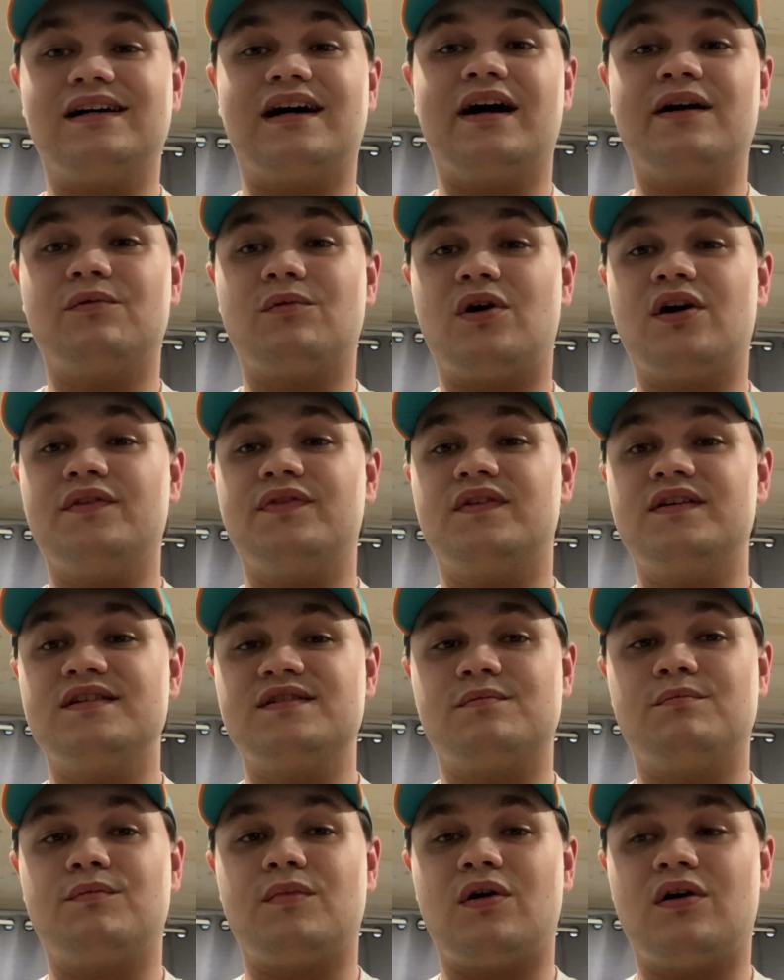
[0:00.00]
I want these
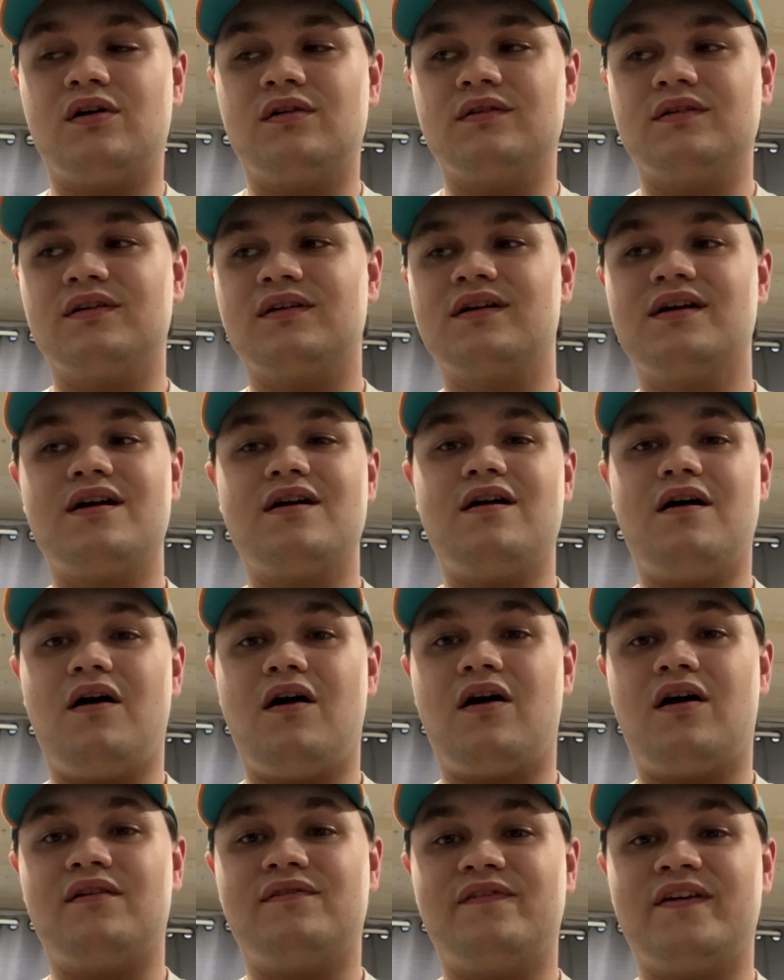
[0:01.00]
mauler
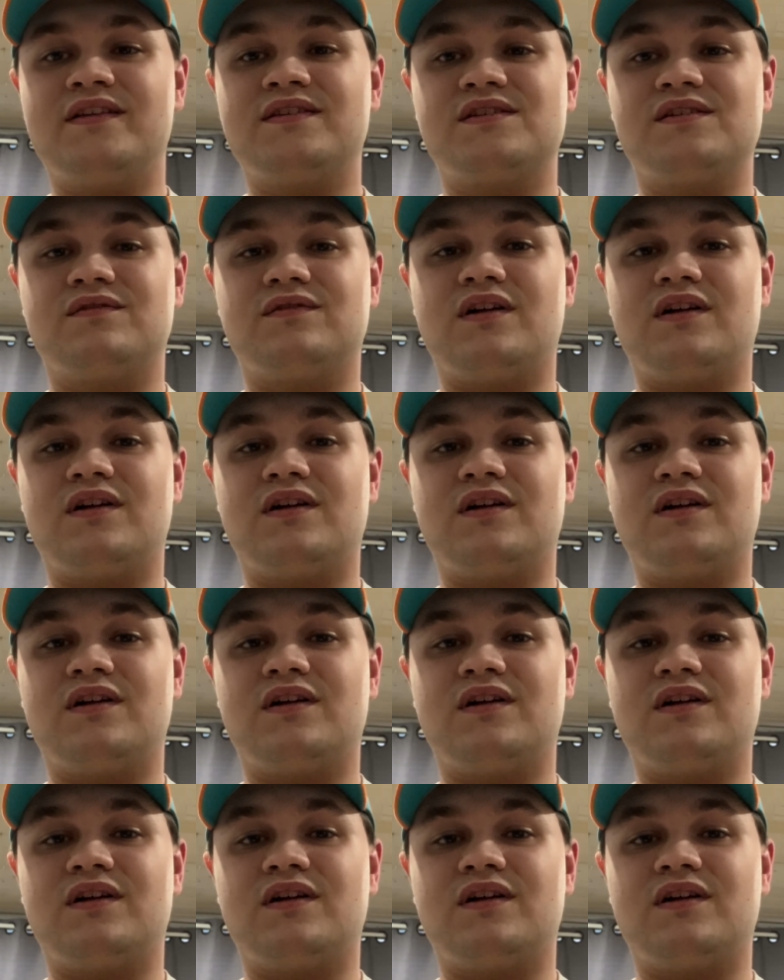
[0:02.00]
offensive